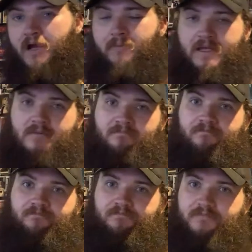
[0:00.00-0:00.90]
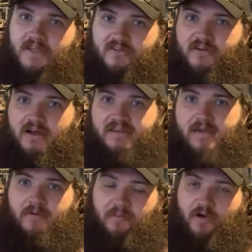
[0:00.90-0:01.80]
I mean, you still have
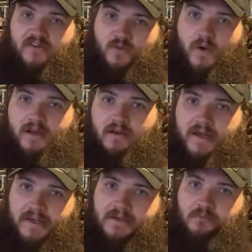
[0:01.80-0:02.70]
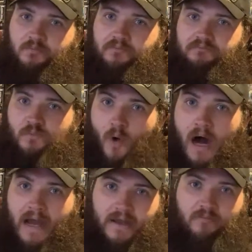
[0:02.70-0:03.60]
Damian Priest win, like,
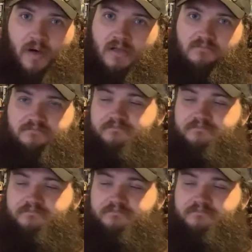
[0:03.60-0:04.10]
why? But,